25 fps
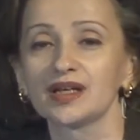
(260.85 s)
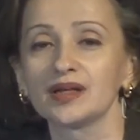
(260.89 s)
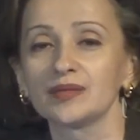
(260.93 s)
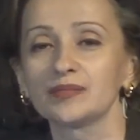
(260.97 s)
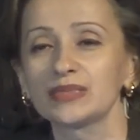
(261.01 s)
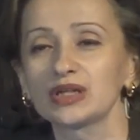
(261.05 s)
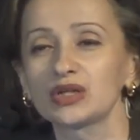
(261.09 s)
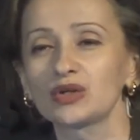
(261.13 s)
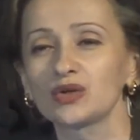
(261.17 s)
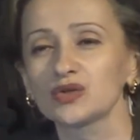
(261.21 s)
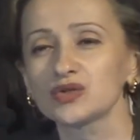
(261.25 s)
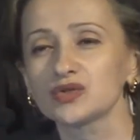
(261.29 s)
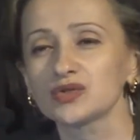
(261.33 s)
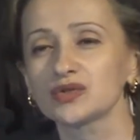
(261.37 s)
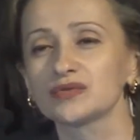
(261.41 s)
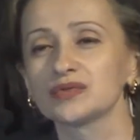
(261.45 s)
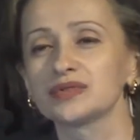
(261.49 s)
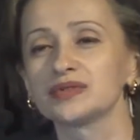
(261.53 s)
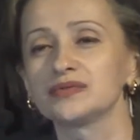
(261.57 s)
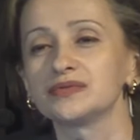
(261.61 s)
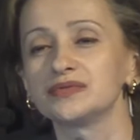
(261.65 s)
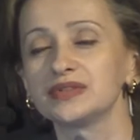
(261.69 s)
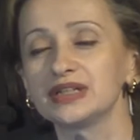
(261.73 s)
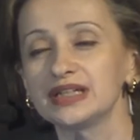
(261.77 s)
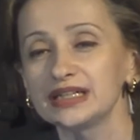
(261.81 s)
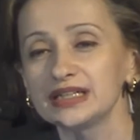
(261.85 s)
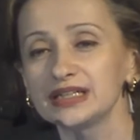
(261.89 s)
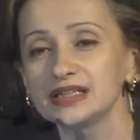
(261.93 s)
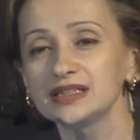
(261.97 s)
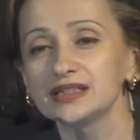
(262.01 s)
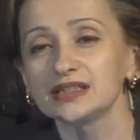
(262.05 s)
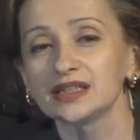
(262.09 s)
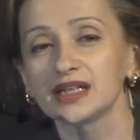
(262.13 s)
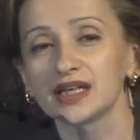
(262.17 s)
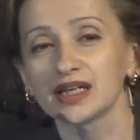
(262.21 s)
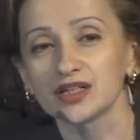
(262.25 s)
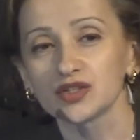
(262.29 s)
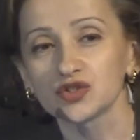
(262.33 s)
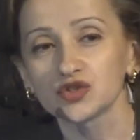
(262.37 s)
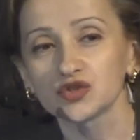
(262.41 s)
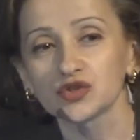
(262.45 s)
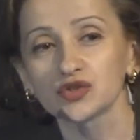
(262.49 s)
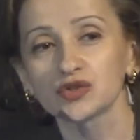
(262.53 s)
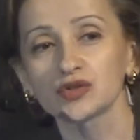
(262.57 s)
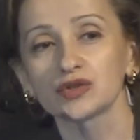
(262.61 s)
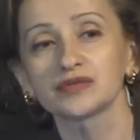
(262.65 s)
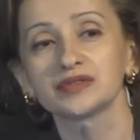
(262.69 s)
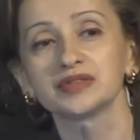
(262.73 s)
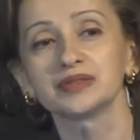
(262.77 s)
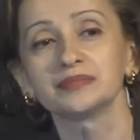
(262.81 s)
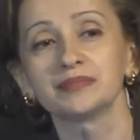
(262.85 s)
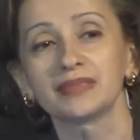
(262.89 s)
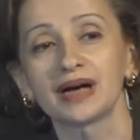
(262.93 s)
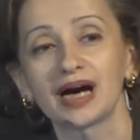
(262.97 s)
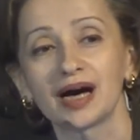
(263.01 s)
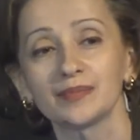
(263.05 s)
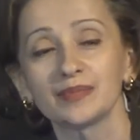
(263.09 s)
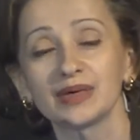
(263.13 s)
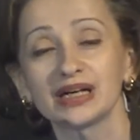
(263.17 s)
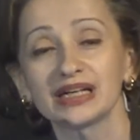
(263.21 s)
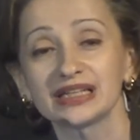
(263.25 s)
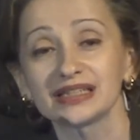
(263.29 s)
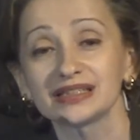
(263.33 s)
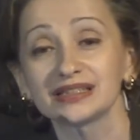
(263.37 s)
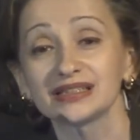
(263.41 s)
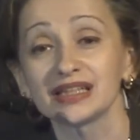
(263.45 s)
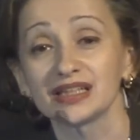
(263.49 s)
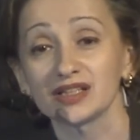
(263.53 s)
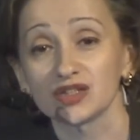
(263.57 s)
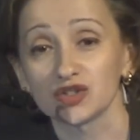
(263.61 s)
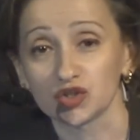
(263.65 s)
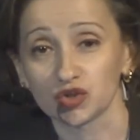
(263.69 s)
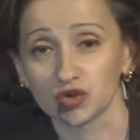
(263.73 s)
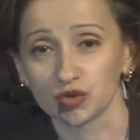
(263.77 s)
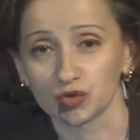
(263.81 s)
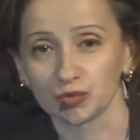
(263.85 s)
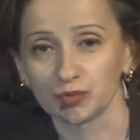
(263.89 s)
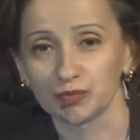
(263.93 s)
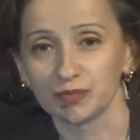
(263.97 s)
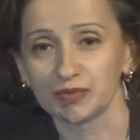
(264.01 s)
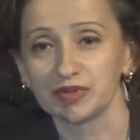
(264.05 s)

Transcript: Because of the very nature of the mammary tissue.